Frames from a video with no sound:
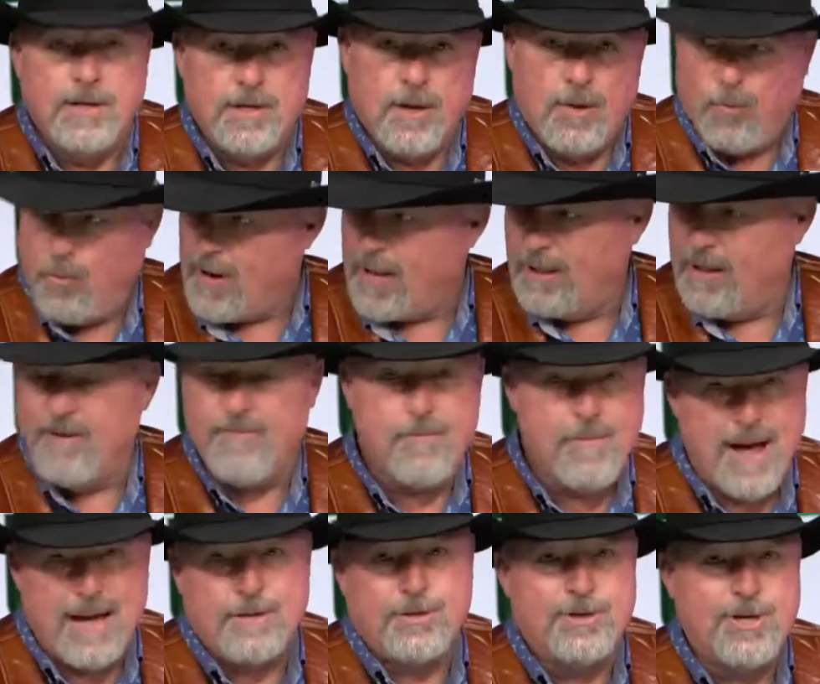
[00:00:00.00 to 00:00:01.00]
What I love
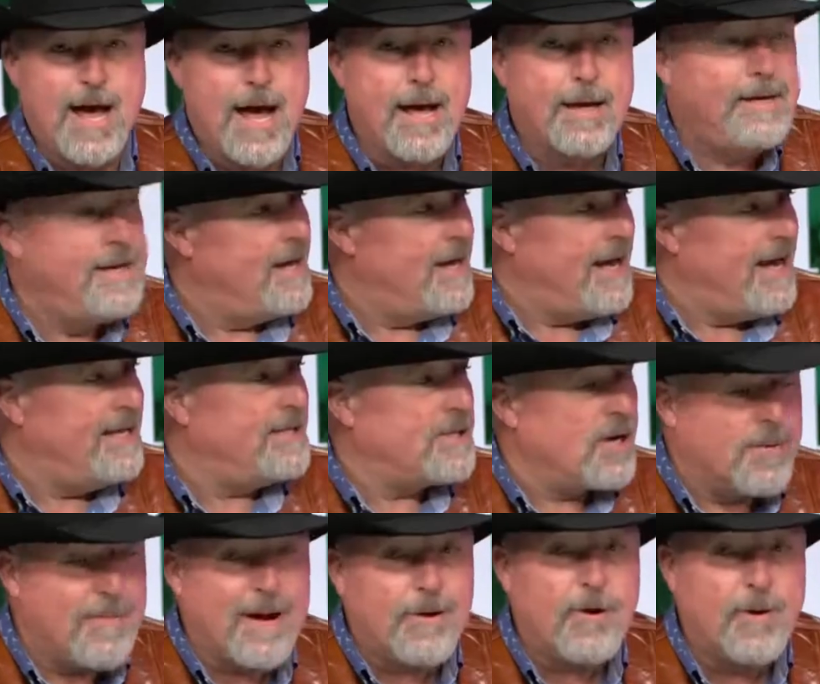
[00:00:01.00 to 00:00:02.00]
about John, he's talking about